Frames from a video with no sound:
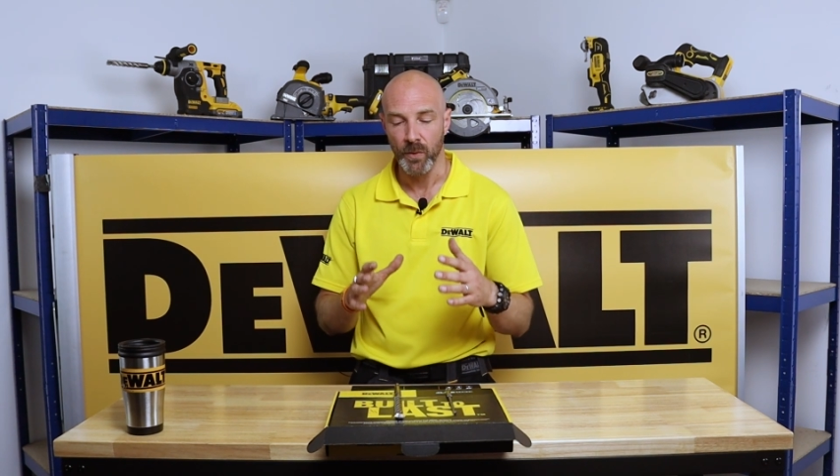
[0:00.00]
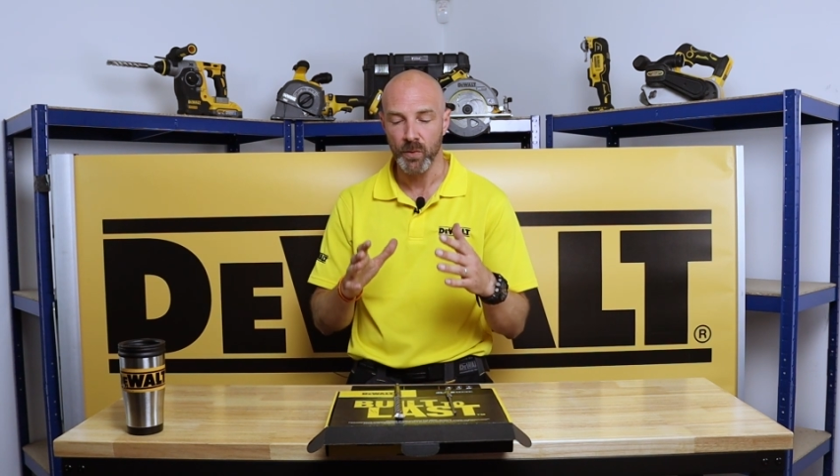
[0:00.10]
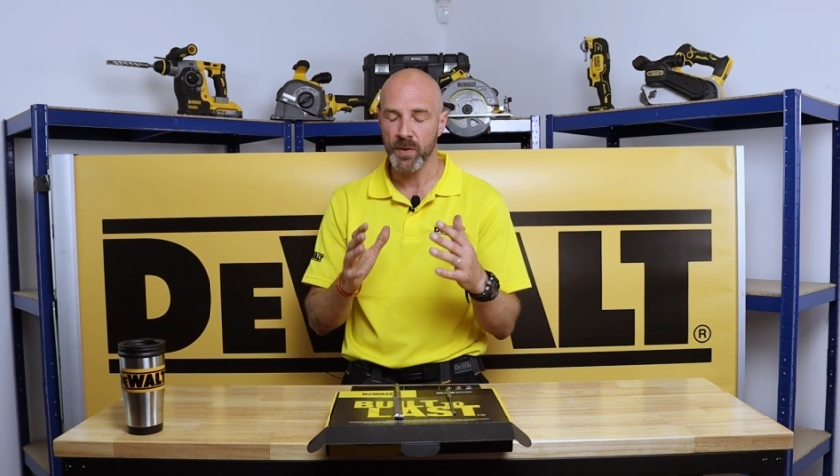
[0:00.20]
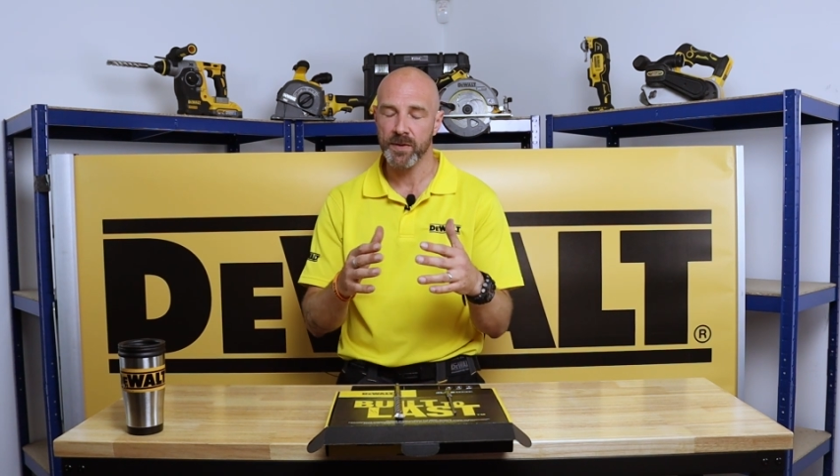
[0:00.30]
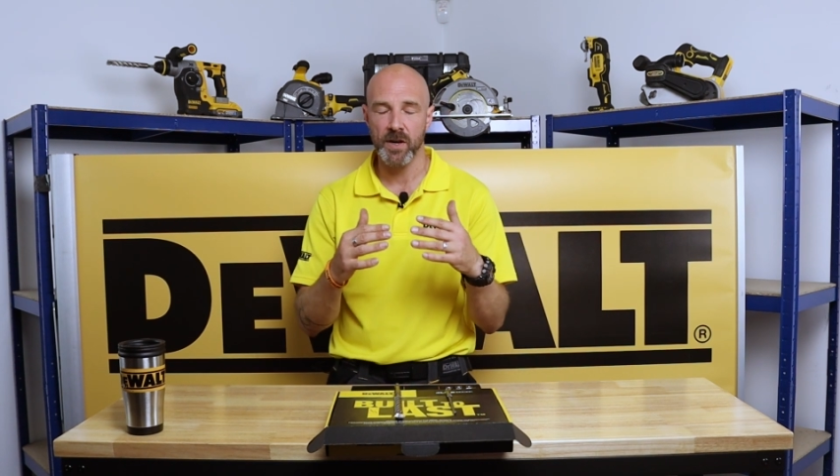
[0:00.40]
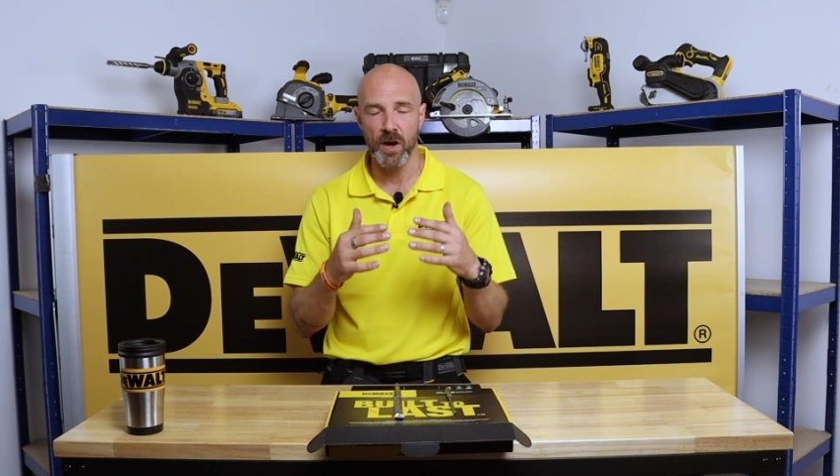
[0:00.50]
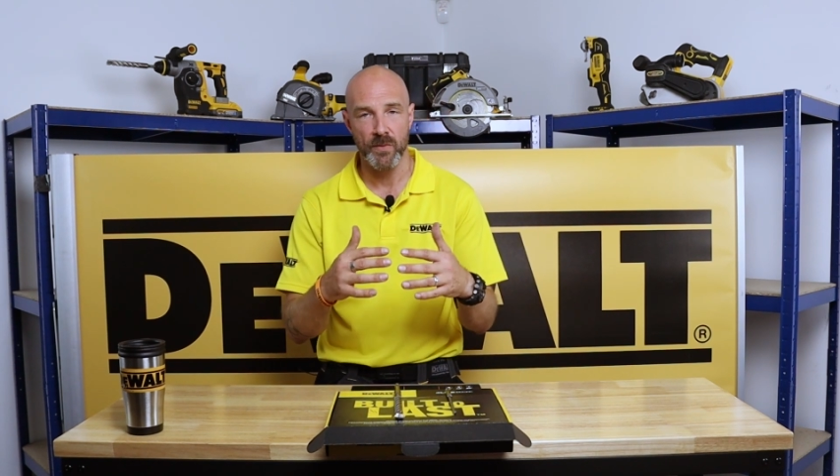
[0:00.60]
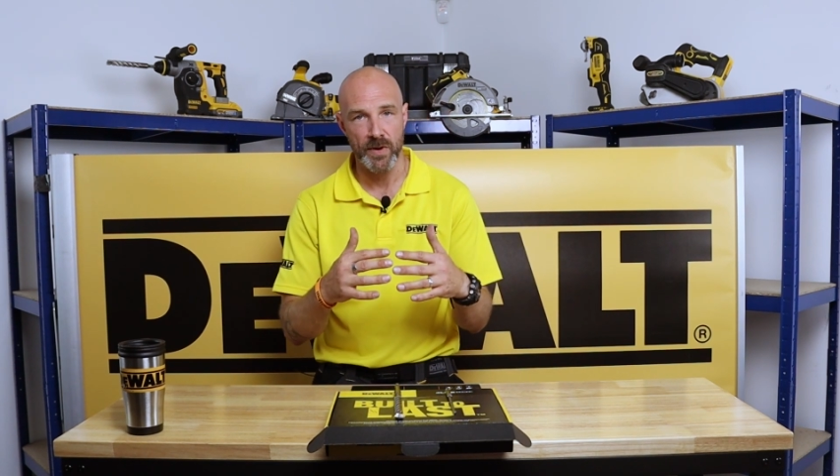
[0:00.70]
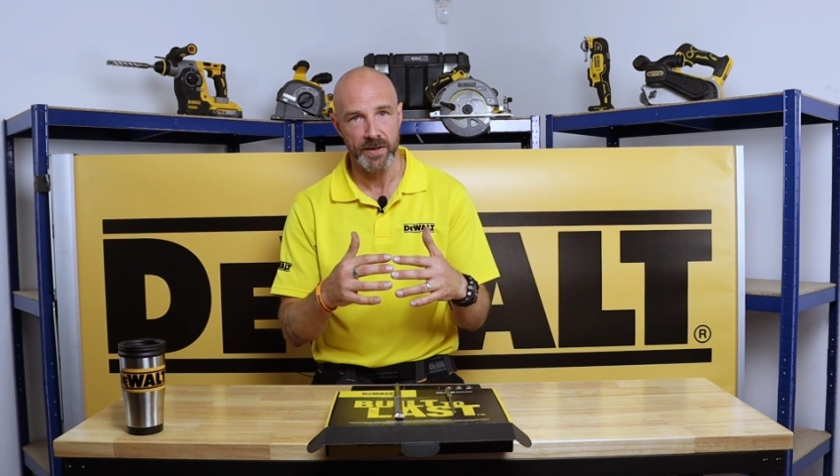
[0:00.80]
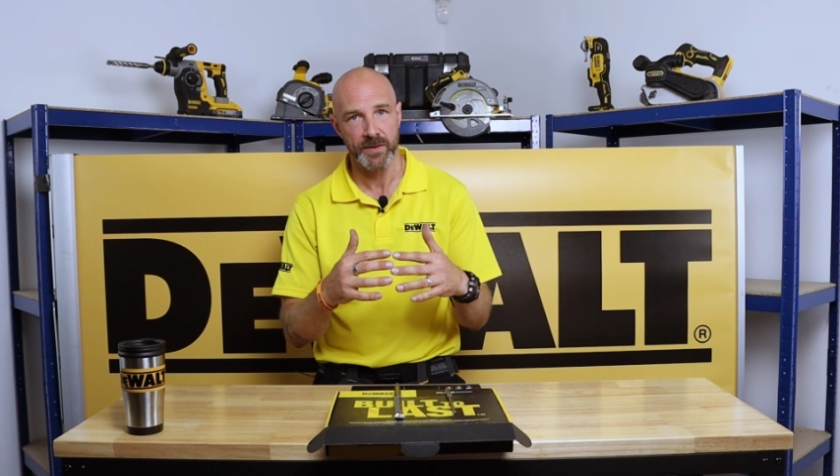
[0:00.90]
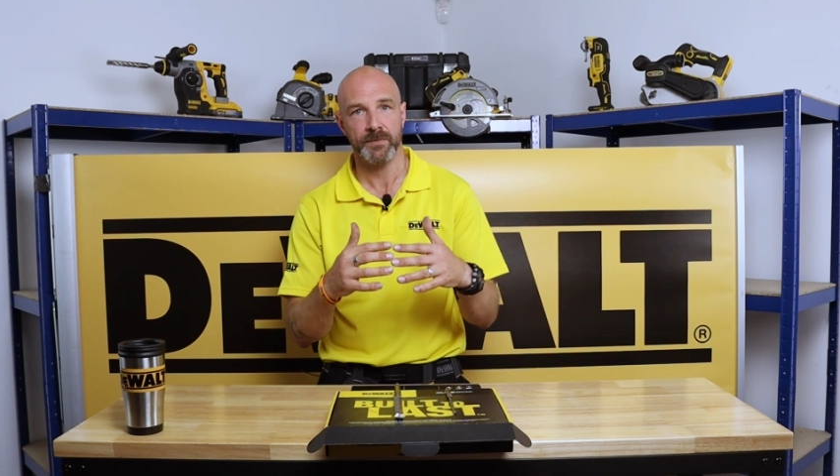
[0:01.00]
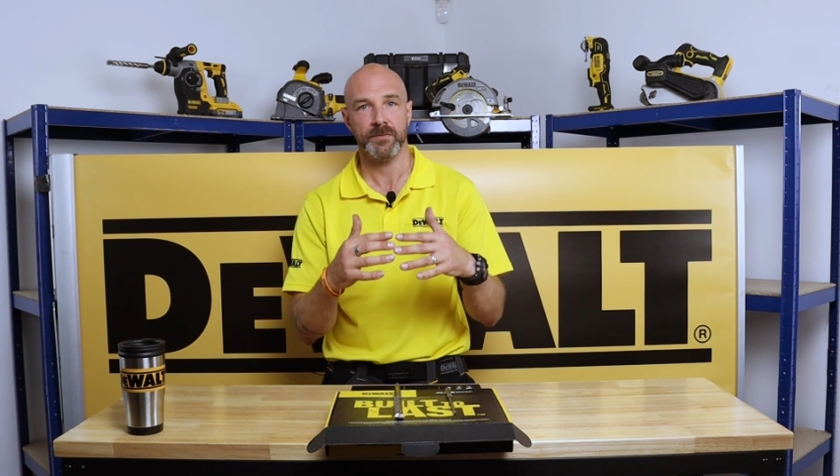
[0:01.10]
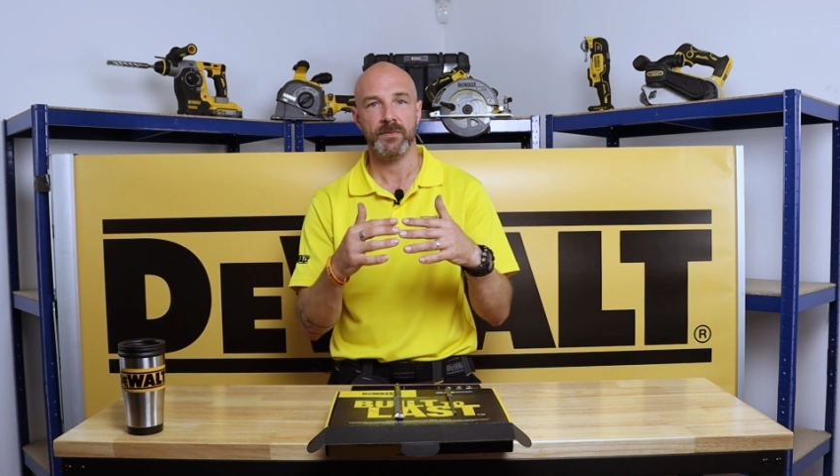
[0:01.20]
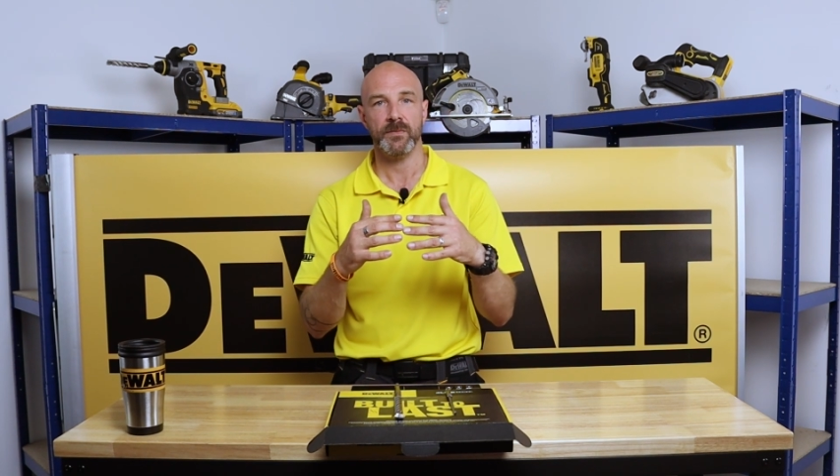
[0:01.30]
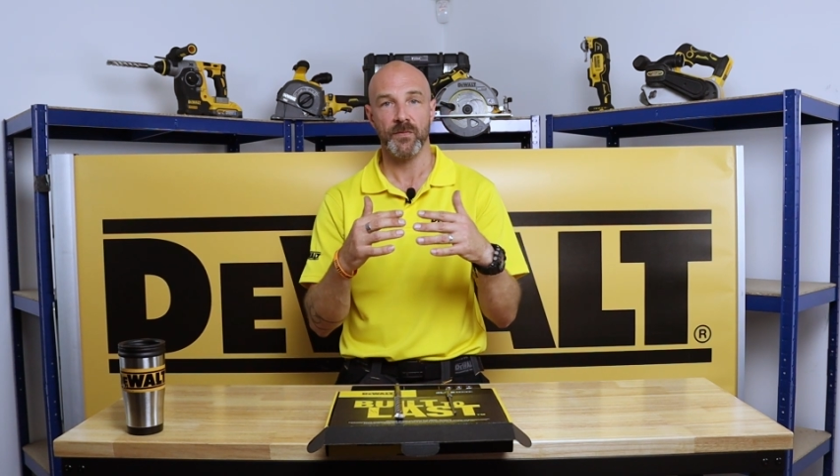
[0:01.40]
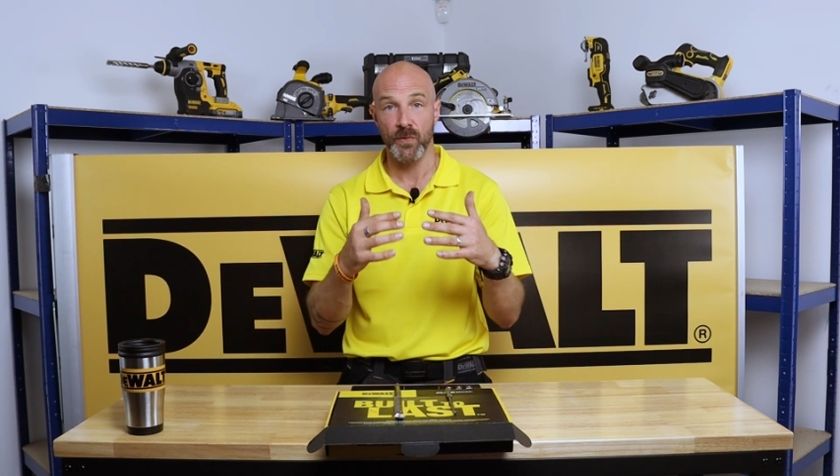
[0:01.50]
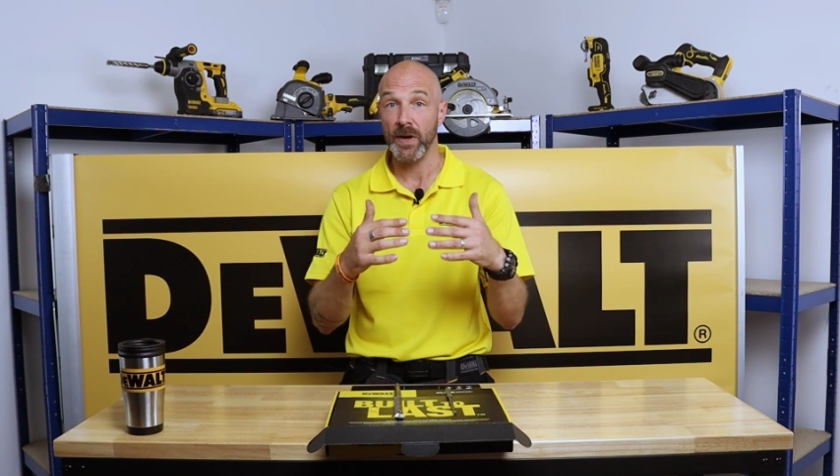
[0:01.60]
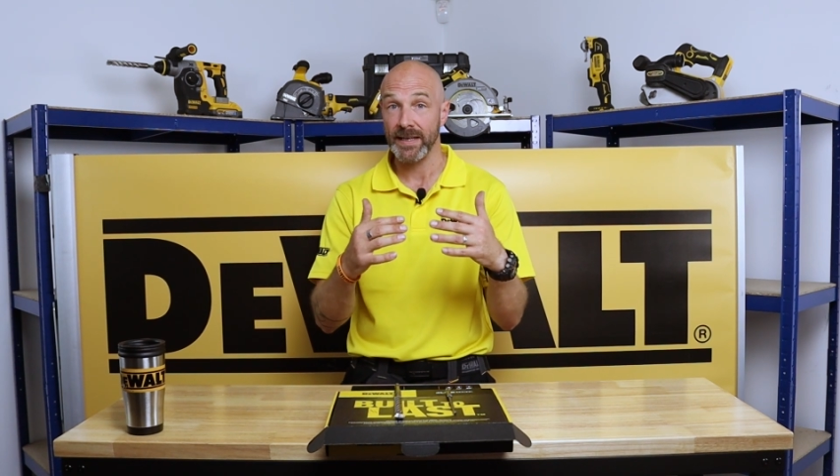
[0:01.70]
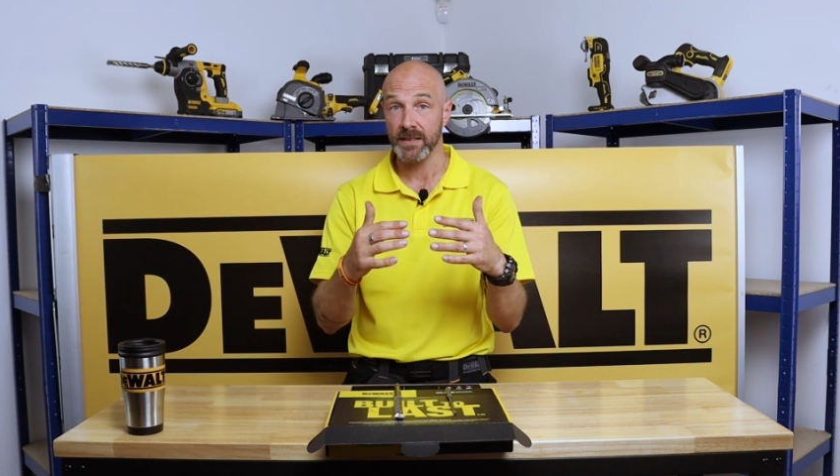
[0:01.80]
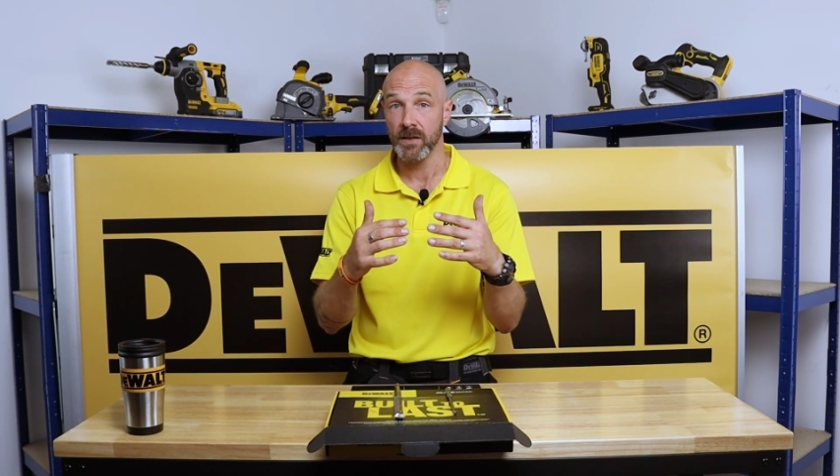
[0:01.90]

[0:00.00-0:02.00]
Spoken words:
with the carbide 4-head